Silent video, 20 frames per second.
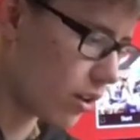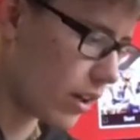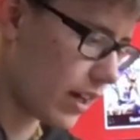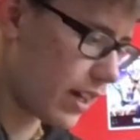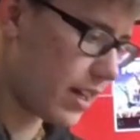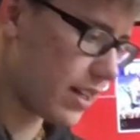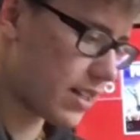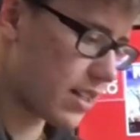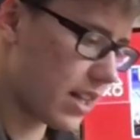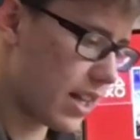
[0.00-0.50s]

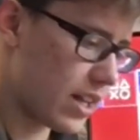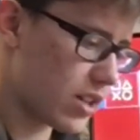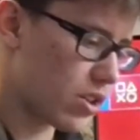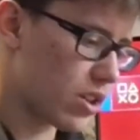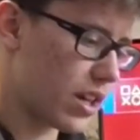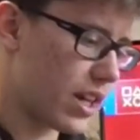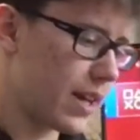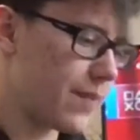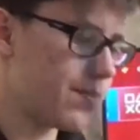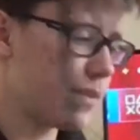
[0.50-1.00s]
It's
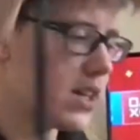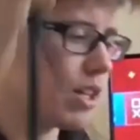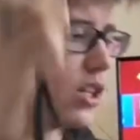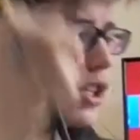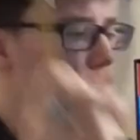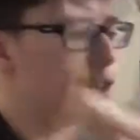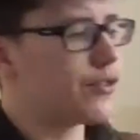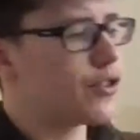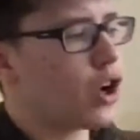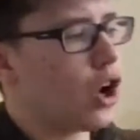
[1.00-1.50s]
literally,
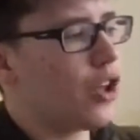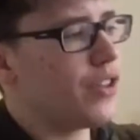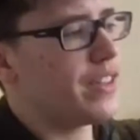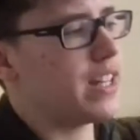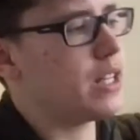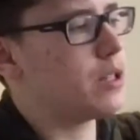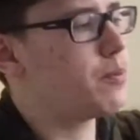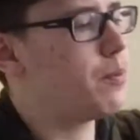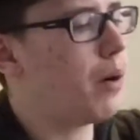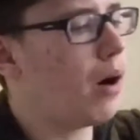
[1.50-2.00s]
you've got
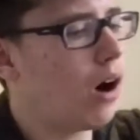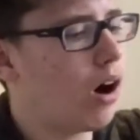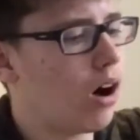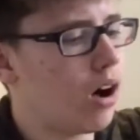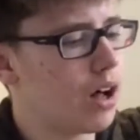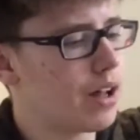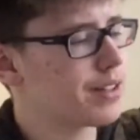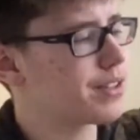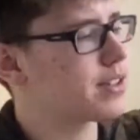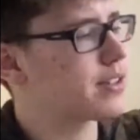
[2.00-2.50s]
these
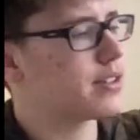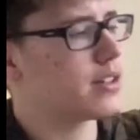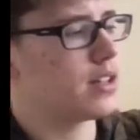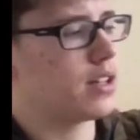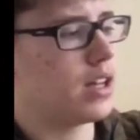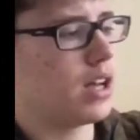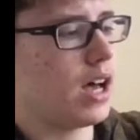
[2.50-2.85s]
parts.